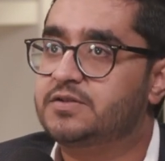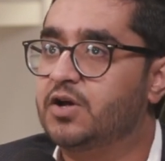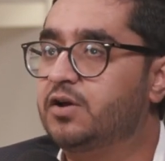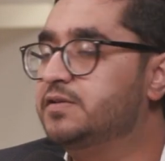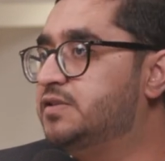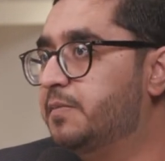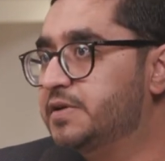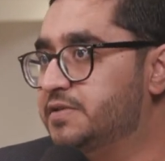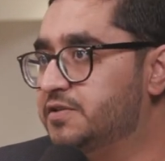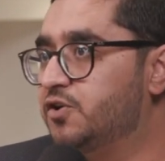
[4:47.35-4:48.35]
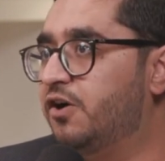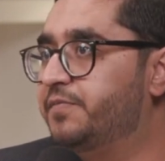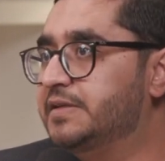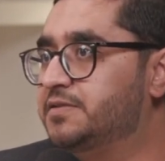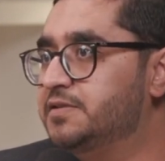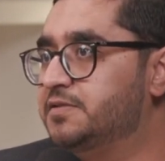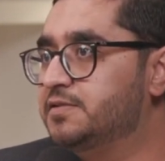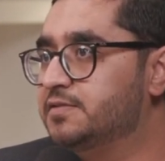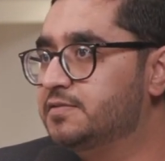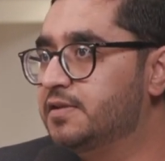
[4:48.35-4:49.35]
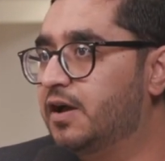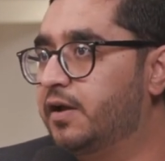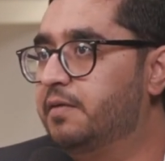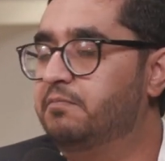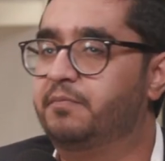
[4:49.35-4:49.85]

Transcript: So summers is an off-peak season. Okay.